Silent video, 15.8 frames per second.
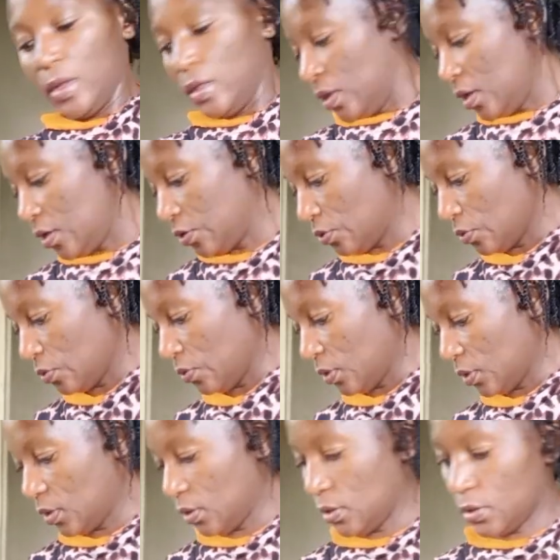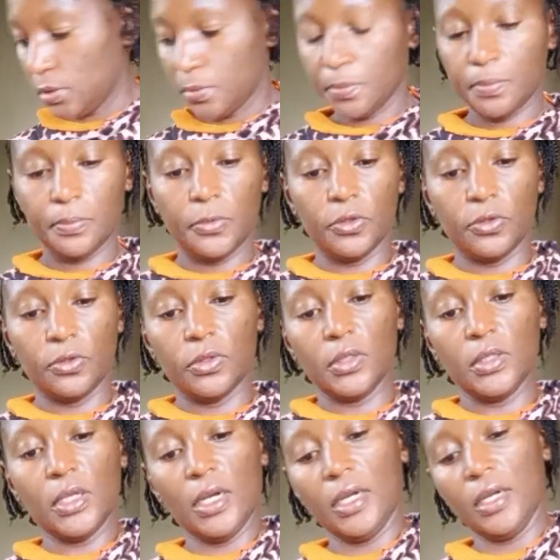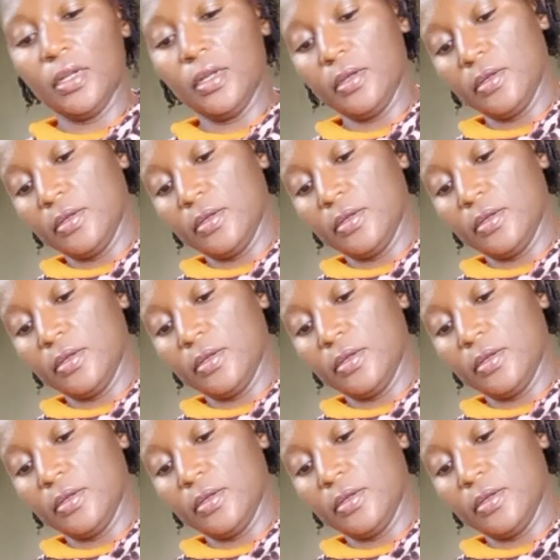Then you squeeze it, you discard.